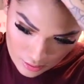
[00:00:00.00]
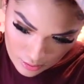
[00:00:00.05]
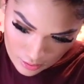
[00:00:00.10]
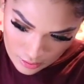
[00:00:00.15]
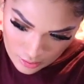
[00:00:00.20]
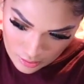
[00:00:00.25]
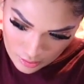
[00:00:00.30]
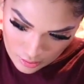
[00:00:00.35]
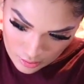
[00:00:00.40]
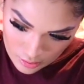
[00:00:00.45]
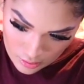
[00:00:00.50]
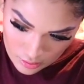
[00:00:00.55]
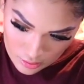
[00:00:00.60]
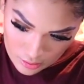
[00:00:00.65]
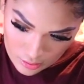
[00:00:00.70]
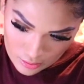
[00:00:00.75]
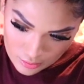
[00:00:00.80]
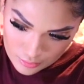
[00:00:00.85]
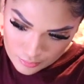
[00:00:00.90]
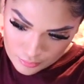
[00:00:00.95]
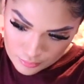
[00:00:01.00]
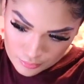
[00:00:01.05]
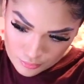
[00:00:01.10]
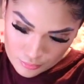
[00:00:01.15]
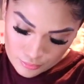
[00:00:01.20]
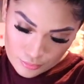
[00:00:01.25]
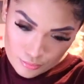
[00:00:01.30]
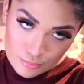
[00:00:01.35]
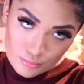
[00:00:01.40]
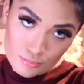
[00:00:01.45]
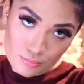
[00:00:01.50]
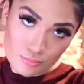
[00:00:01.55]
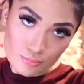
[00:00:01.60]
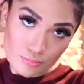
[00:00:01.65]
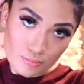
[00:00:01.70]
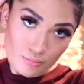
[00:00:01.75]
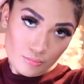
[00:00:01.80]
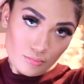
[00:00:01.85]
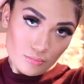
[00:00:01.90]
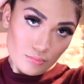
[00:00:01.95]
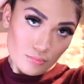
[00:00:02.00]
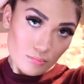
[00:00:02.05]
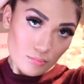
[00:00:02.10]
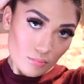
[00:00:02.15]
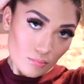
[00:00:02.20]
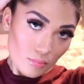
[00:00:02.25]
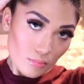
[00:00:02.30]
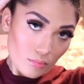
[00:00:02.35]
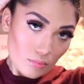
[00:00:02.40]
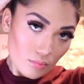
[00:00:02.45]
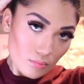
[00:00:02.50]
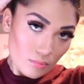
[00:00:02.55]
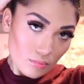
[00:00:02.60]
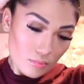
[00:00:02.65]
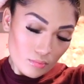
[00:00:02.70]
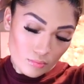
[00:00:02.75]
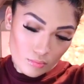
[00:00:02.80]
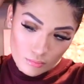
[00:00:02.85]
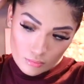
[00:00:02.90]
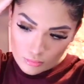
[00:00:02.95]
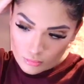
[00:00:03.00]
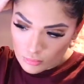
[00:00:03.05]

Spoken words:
Nobody speaks.